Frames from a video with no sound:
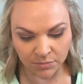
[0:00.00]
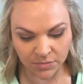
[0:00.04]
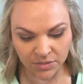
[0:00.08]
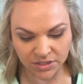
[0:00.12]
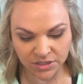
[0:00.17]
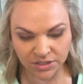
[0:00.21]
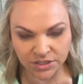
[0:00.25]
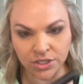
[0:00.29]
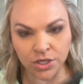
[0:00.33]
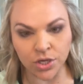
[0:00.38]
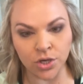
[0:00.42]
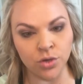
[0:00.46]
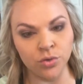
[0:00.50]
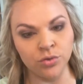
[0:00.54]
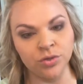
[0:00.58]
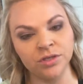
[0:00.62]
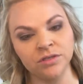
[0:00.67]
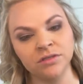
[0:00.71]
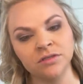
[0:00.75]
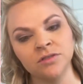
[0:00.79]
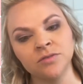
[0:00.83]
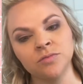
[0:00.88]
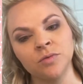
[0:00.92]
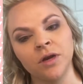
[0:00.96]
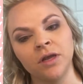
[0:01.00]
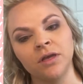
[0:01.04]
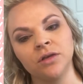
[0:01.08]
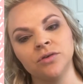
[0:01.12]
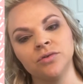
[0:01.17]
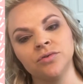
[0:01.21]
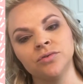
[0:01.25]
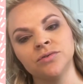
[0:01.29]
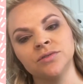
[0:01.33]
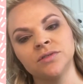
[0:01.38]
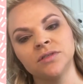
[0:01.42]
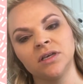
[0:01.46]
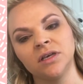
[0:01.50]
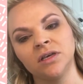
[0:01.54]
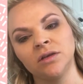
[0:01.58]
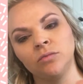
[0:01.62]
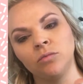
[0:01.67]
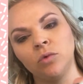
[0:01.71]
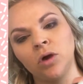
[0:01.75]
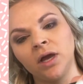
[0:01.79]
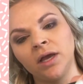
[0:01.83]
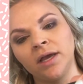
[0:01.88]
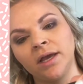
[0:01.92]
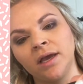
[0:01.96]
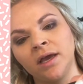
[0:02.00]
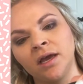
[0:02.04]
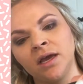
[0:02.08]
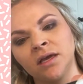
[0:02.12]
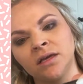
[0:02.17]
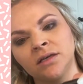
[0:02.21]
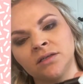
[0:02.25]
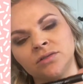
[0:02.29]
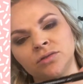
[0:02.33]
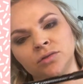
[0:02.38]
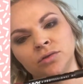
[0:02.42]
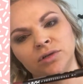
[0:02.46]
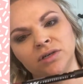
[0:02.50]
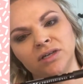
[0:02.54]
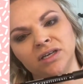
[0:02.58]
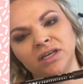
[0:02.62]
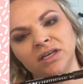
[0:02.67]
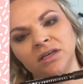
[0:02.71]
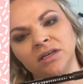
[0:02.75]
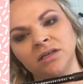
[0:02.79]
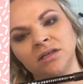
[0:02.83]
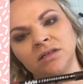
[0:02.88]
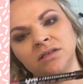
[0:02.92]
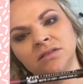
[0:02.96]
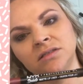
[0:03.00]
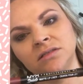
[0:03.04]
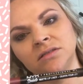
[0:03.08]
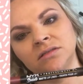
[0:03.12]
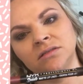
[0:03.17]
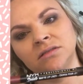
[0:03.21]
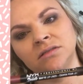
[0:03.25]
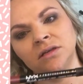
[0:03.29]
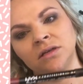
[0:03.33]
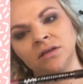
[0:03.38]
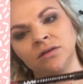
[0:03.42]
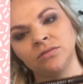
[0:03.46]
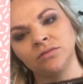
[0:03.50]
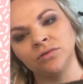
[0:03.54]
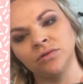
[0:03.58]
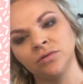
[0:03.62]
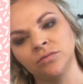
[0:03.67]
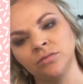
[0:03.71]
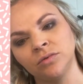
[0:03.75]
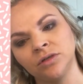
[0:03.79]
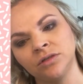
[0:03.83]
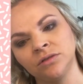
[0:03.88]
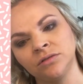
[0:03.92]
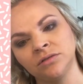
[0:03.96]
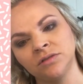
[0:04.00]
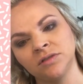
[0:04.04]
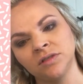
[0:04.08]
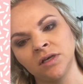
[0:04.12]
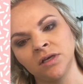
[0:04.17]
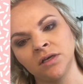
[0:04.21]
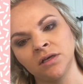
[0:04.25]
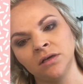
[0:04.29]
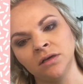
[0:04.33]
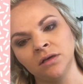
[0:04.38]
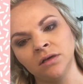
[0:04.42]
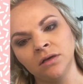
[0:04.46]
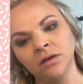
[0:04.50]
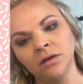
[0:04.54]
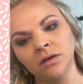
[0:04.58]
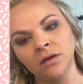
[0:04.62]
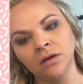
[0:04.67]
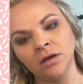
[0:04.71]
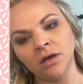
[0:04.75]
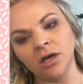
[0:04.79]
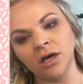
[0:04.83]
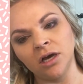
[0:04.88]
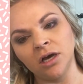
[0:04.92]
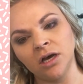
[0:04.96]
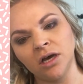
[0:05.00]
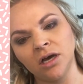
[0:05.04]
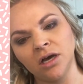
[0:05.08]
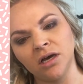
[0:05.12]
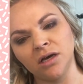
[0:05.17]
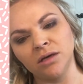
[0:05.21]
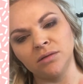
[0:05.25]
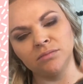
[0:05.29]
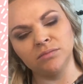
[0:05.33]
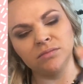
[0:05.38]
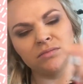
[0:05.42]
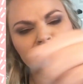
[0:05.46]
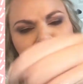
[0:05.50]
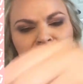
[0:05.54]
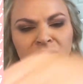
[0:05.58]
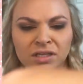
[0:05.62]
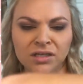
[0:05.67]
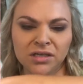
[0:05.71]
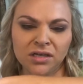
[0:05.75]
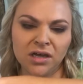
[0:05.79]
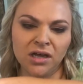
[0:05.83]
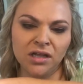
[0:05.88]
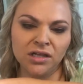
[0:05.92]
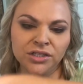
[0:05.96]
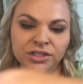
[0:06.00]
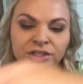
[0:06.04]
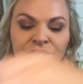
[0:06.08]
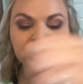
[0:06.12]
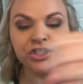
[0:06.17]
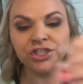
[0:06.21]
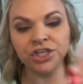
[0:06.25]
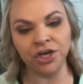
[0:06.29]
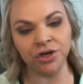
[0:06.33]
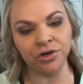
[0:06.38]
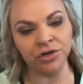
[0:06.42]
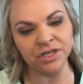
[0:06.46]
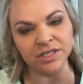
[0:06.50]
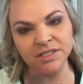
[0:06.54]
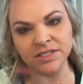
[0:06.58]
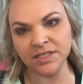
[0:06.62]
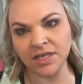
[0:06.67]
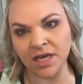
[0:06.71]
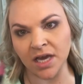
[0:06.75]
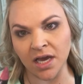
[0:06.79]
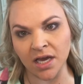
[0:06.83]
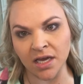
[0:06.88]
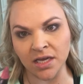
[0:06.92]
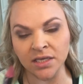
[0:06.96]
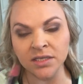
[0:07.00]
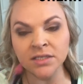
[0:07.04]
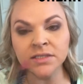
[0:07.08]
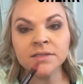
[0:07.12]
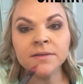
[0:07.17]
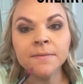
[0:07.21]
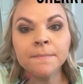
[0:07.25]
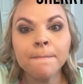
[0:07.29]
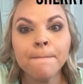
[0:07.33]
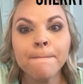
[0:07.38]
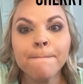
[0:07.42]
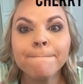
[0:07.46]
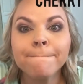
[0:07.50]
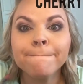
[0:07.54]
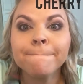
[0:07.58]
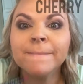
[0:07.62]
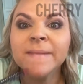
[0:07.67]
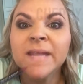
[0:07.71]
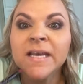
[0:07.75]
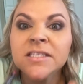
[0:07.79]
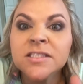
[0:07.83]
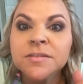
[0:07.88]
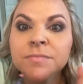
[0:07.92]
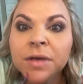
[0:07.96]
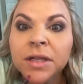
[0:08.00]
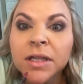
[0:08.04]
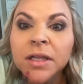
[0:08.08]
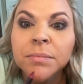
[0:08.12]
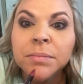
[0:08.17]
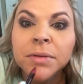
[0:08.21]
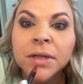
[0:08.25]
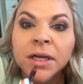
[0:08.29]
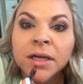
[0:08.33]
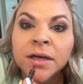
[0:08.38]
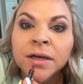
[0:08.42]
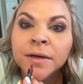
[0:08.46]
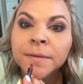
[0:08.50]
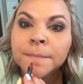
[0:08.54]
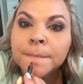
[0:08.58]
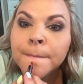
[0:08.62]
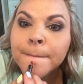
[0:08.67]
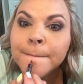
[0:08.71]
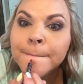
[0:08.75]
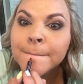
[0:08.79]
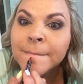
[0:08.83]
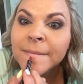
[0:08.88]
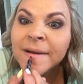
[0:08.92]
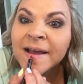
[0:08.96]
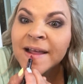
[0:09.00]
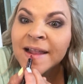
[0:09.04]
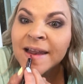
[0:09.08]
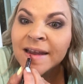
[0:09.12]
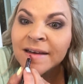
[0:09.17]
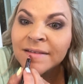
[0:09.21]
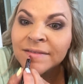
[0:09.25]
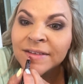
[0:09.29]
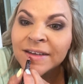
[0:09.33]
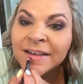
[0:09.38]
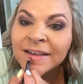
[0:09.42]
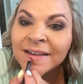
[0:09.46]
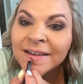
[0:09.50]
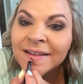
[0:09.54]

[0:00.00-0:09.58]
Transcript: So this is what I use. NYX or NYX, I don't know what you say. The color Cherry Skies. That's my lip liner. I love it.